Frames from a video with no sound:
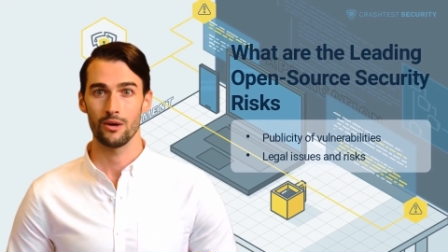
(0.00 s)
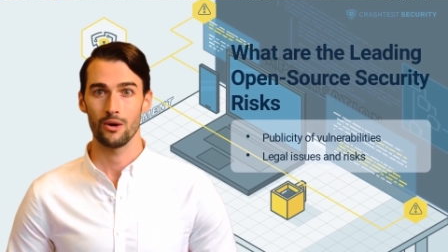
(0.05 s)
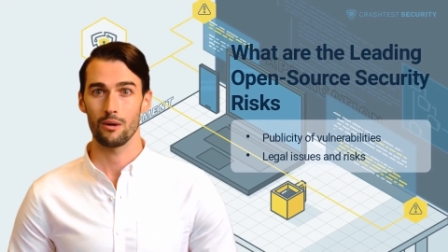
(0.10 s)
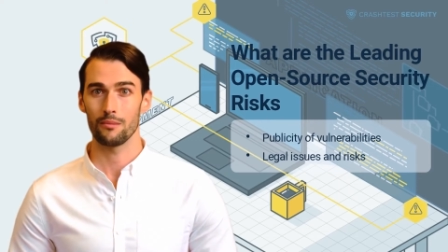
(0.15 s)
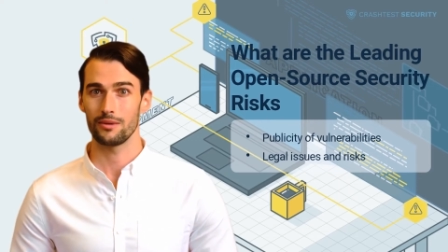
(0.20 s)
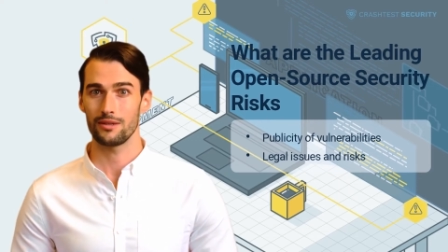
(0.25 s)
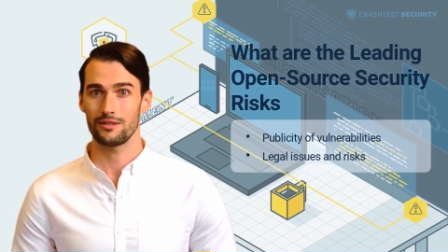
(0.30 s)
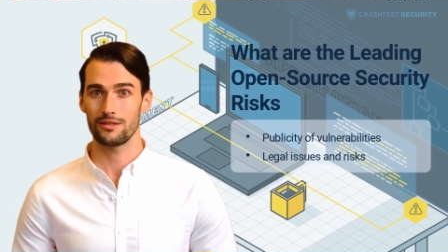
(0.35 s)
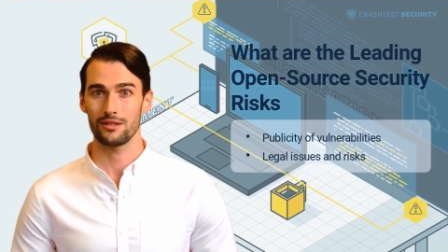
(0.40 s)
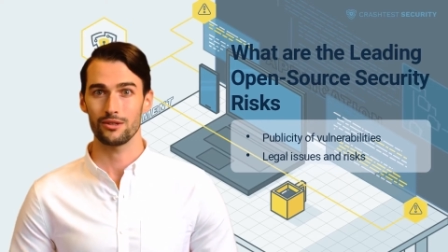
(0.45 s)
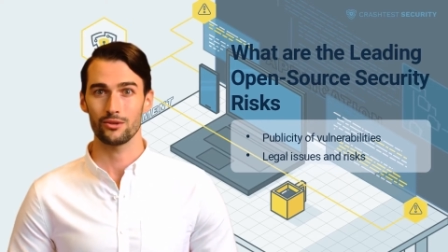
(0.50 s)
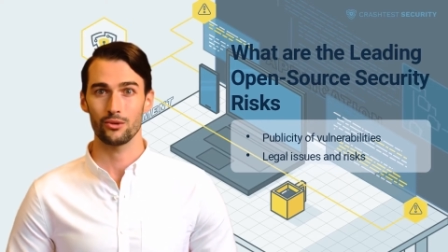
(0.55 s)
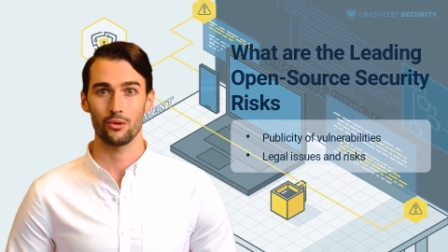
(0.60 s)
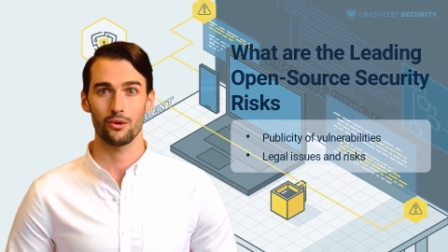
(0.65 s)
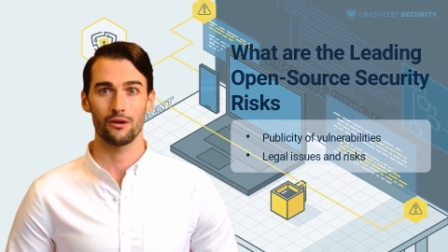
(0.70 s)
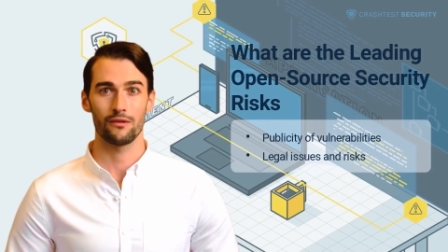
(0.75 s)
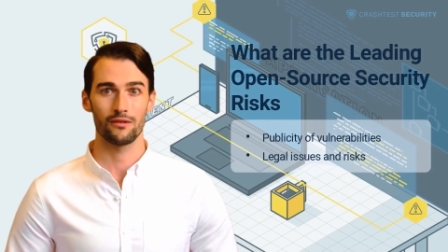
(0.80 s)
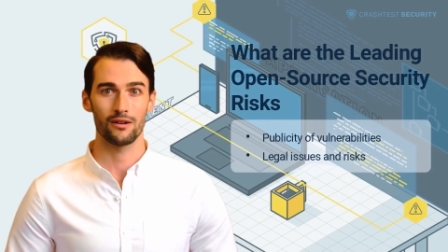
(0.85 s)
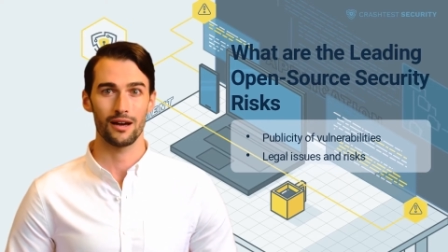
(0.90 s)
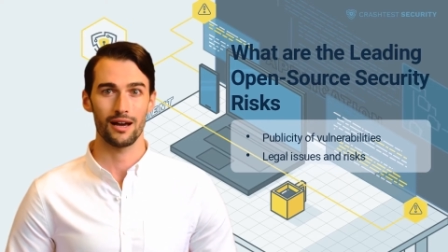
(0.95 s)
opens the
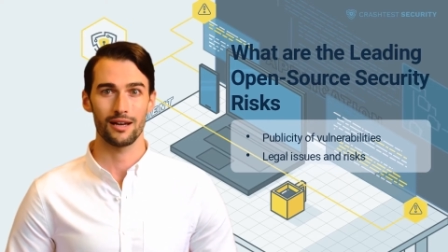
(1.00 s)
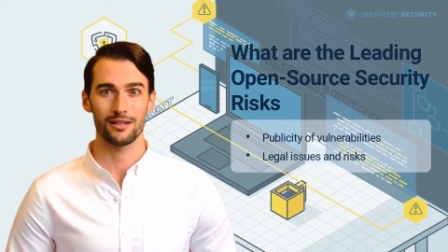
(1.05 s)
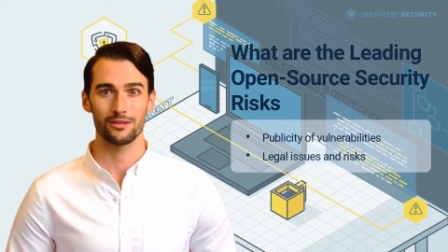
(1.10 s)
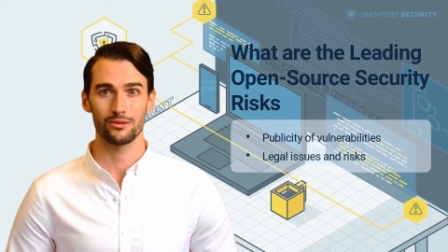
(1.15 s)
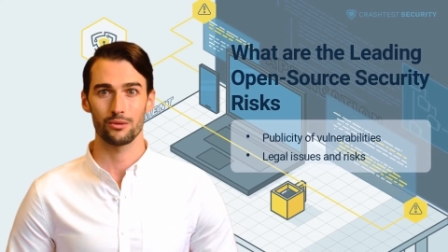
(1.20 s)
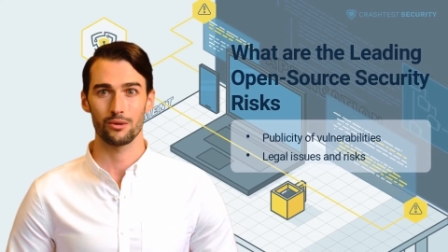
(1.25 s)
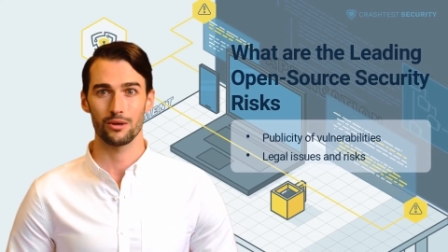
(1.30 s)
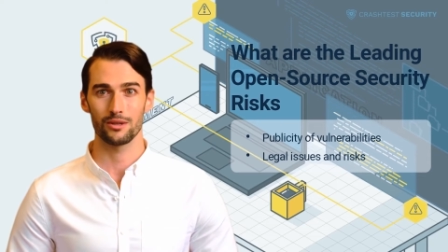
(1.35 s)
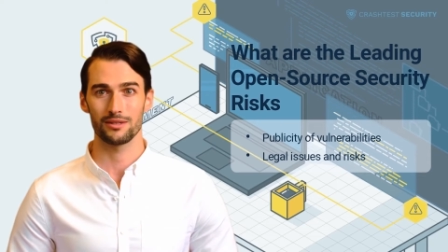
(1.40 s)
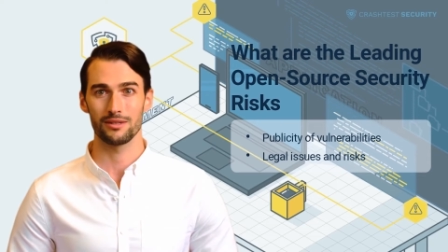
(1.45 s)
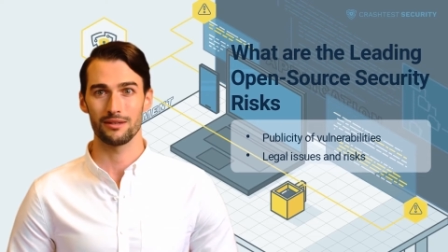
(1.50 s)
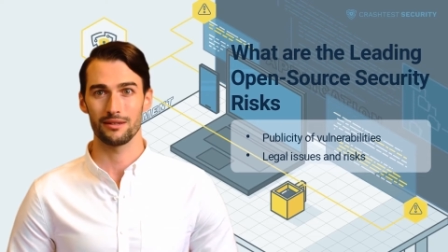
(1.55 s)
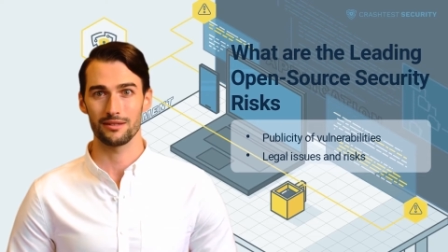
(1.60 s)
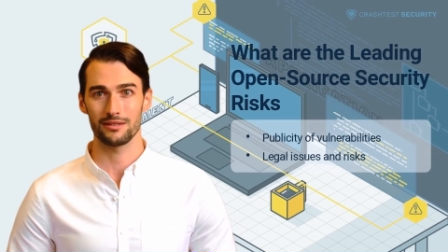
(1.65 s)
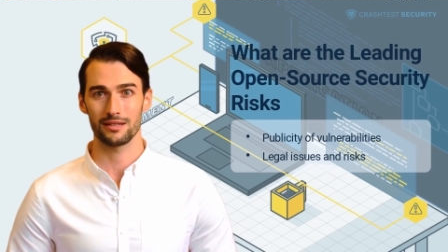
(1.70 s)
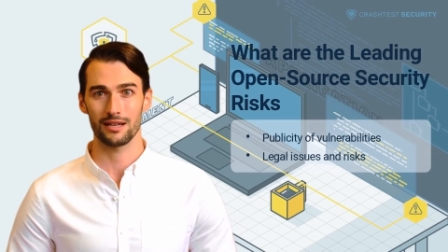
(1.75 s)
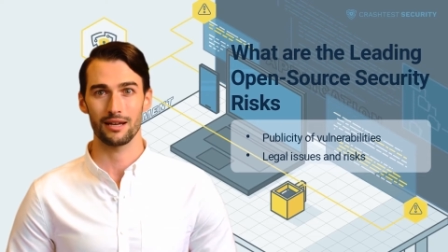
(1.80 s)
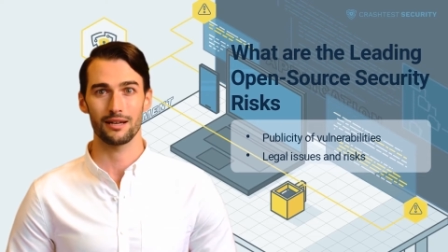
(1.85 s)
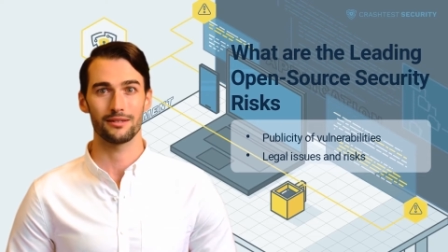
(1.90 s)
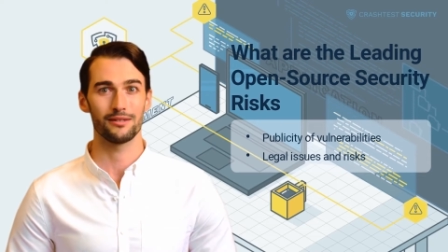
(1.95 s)
door for exploits and
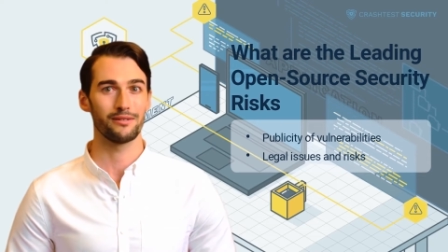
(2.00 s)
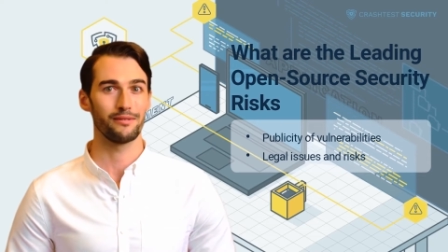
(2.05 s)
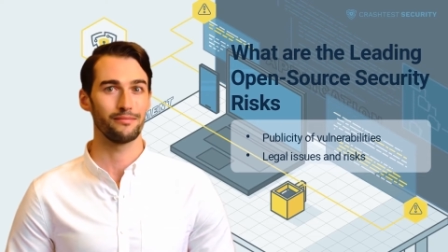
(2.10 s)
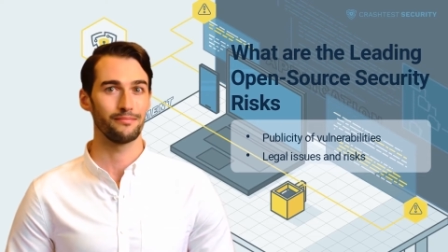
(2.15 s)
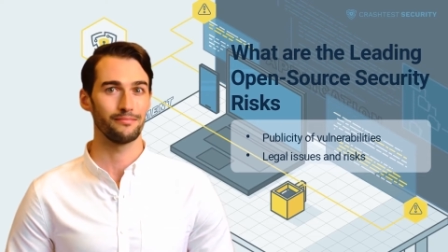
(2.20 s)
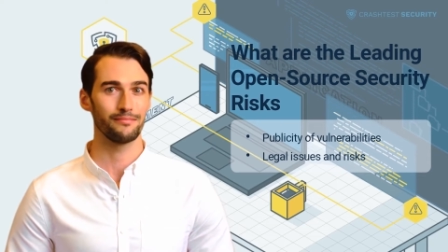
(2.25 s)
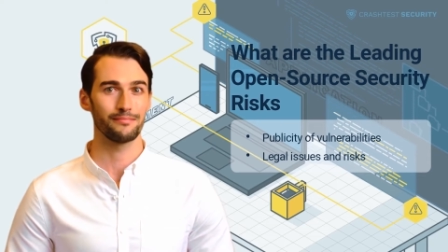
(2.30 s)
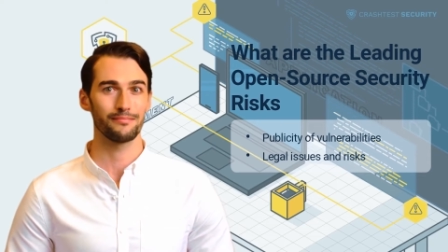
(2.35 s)
attacks.